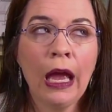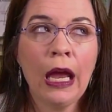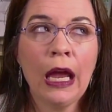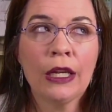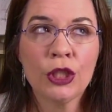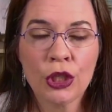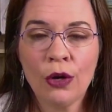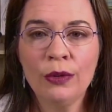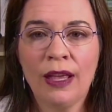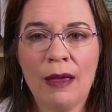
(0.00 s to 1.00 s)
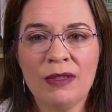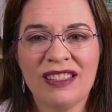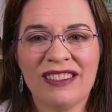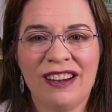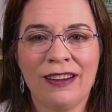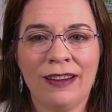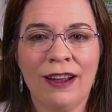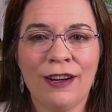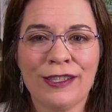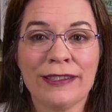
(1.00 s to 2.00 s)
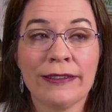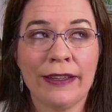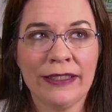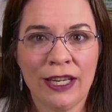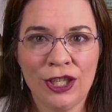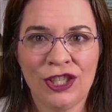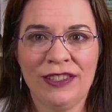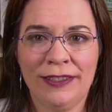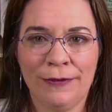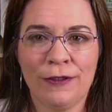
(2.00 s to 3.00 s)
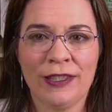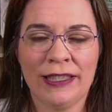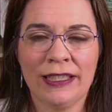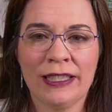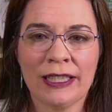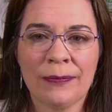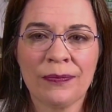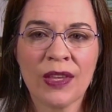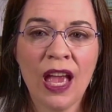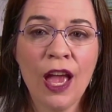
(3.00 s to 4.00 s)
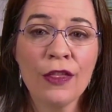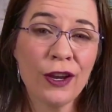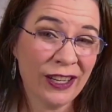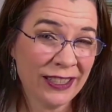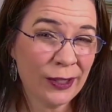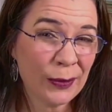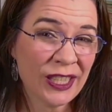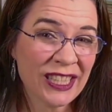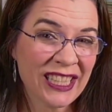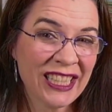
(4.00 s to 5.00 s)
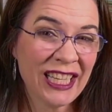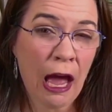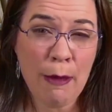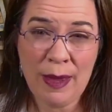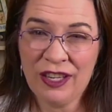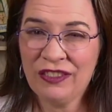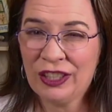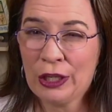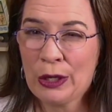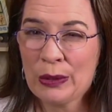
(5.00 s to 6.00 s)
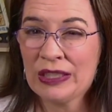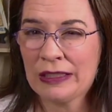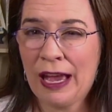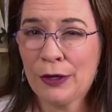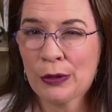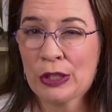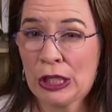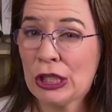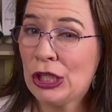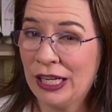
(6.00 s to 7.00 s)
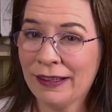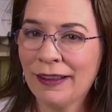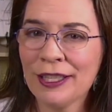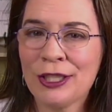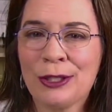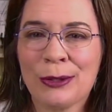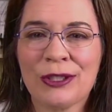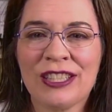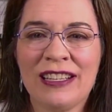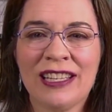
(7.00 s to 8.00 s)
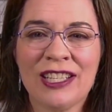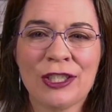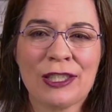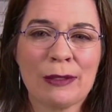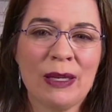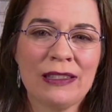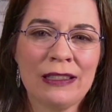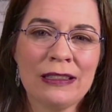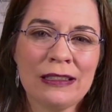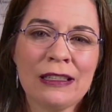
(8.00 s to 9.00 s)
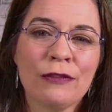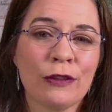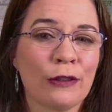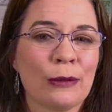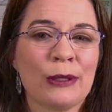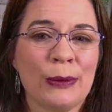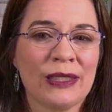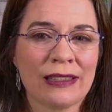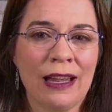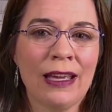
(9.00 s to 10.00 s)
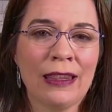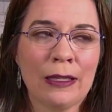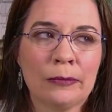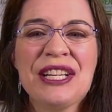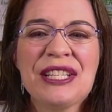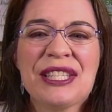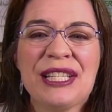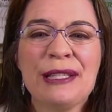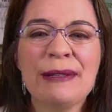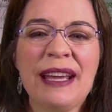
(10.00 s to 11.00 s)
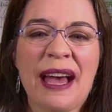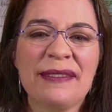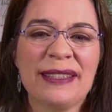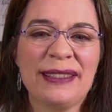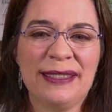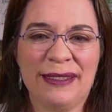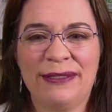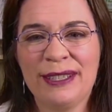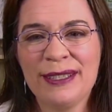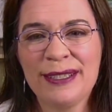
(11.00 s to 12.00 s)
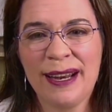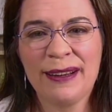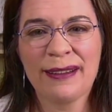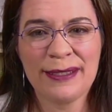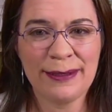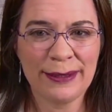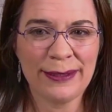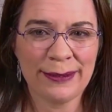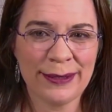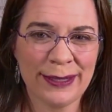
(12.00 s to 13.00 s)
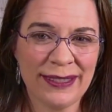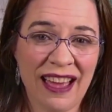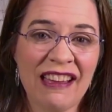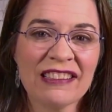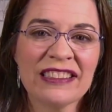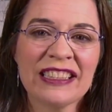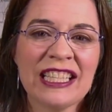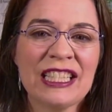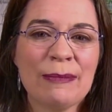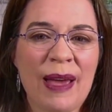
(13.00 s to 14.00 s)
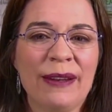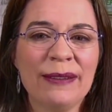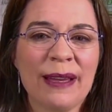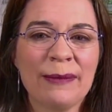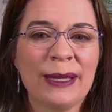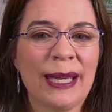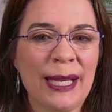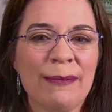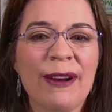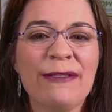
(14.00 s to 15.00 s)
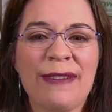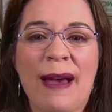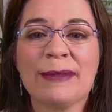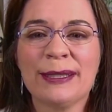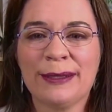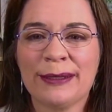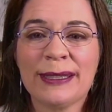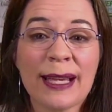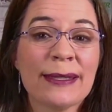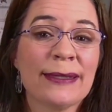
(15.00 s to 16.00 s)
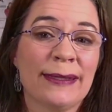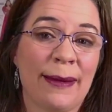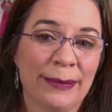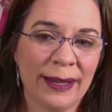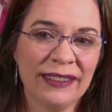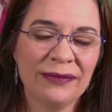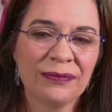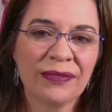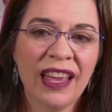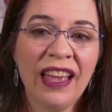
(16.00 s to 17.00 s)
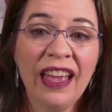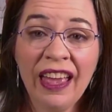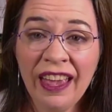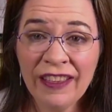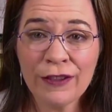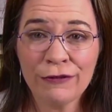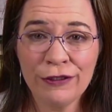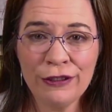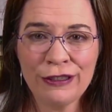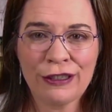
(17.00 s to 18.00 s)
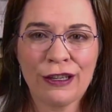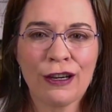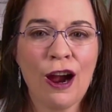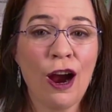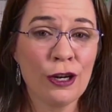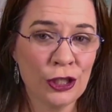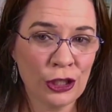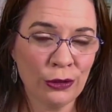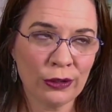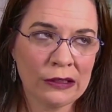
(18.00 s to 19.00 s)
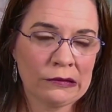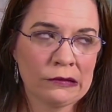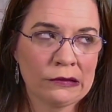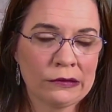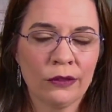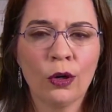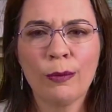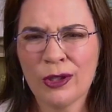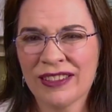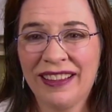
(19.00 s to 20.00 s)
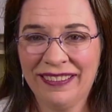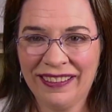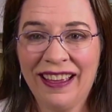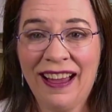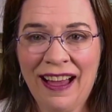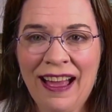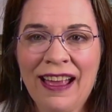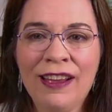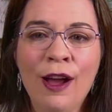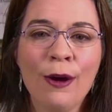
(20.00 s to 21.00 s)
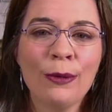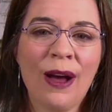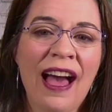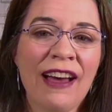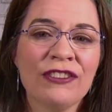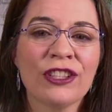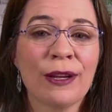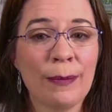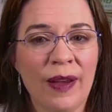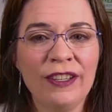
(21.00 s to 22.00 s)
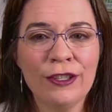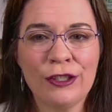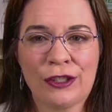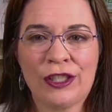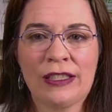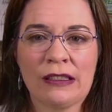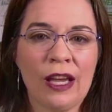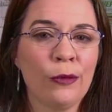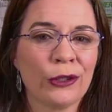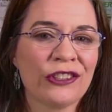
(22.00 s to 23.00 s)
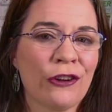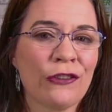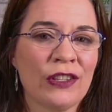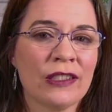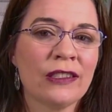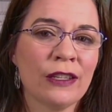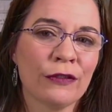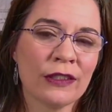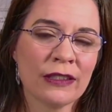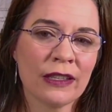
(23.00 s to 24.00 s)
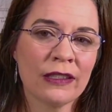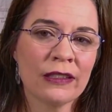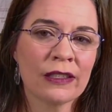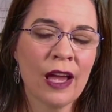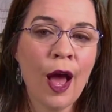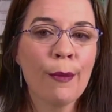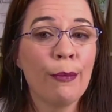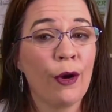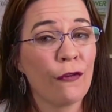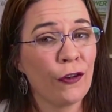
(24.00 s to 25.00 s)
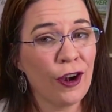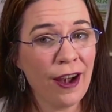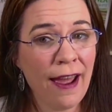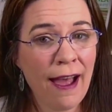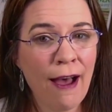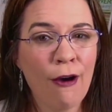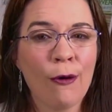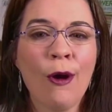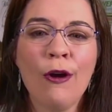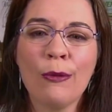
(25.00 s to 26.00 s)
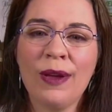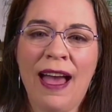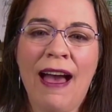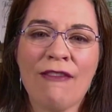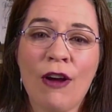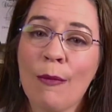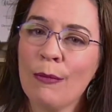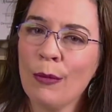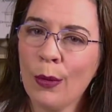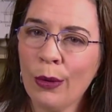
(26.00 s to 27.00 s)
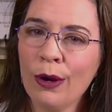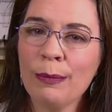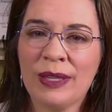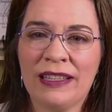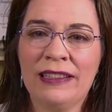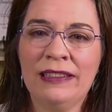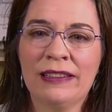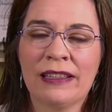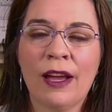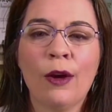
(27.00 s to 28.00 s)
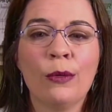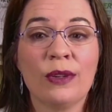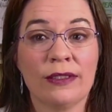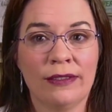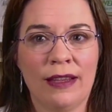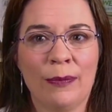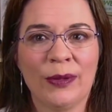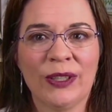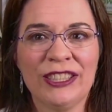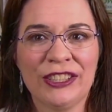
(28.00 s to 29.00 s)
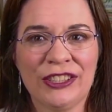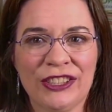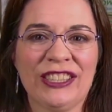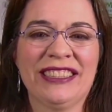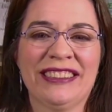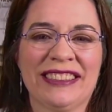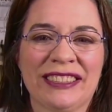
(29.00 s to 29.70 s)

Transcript: And don't get me started on citation differences. There is a reason I made a video entitled Genealogy Source Citations Made Easy for those who dislike them. Since we have such different genealogy research styles, it's better that we keep our family trees separate. In the future, our children, or most likely I, will have to combine our trees and resolve these differences. But for now, we have more peace with separate trees.